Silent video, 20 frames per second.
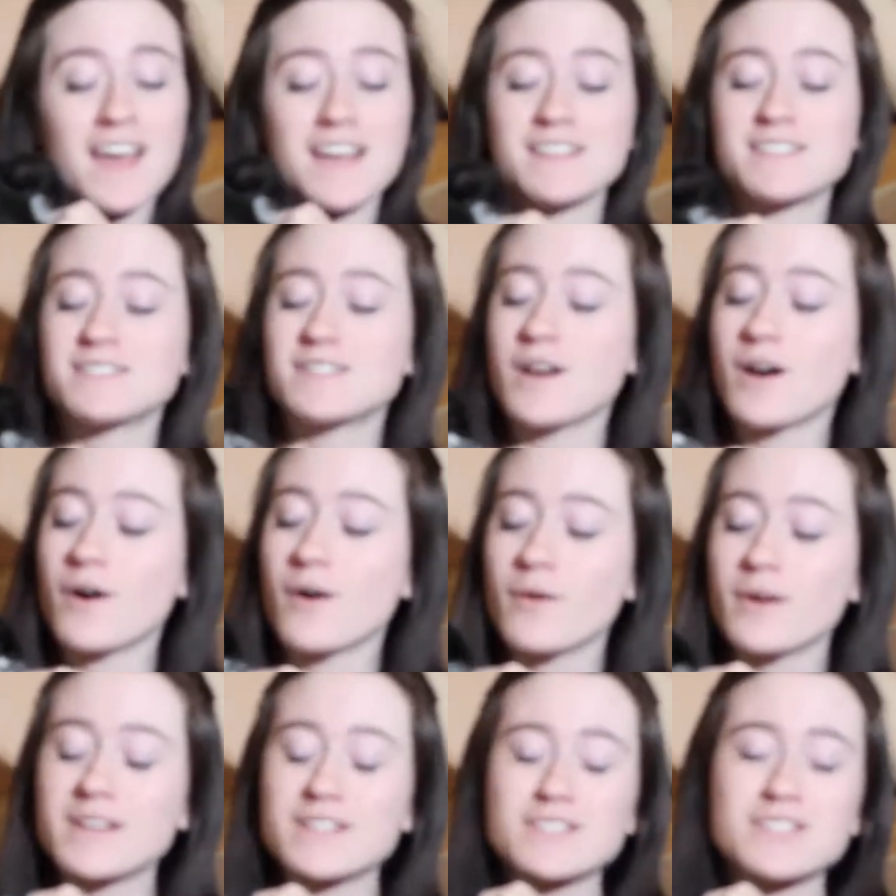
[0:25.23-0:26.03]

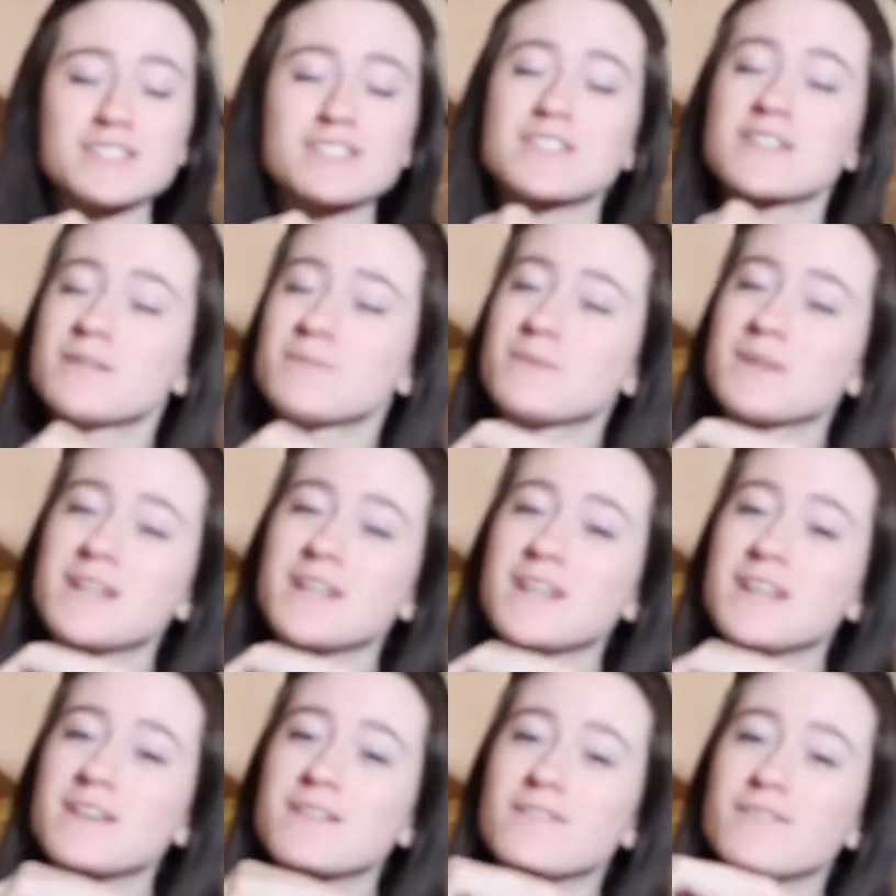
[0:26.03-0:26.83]
So it's just going to
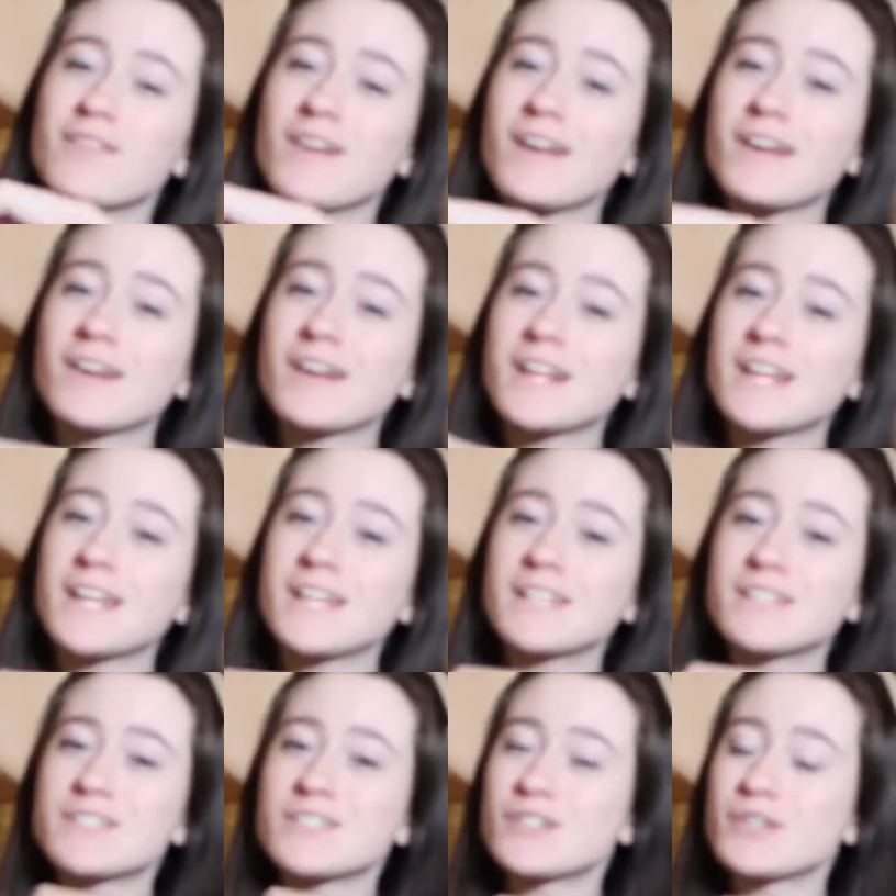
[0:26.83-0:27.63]
be
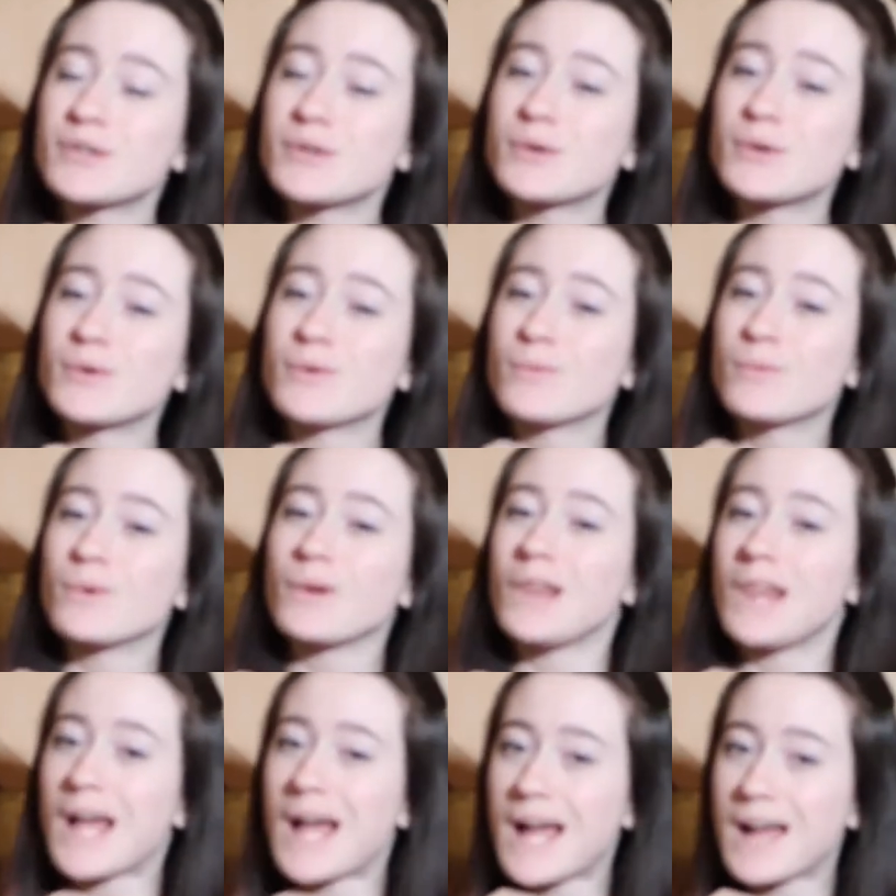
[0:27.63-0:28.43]
very chill,
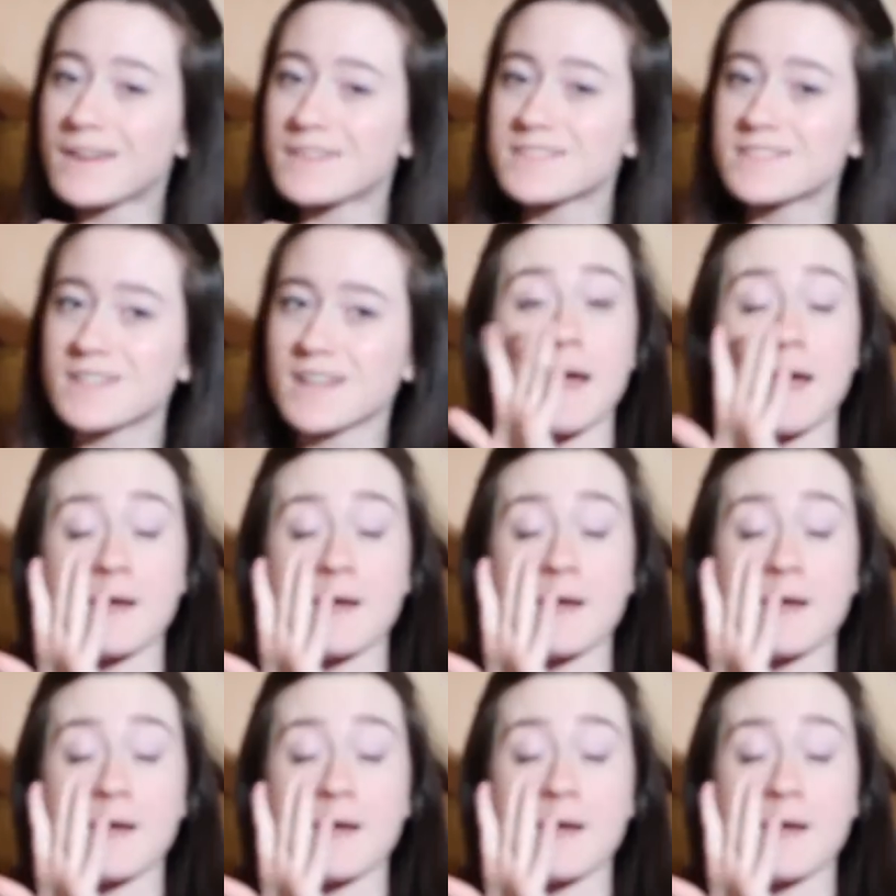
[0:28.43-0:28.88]
relaxed.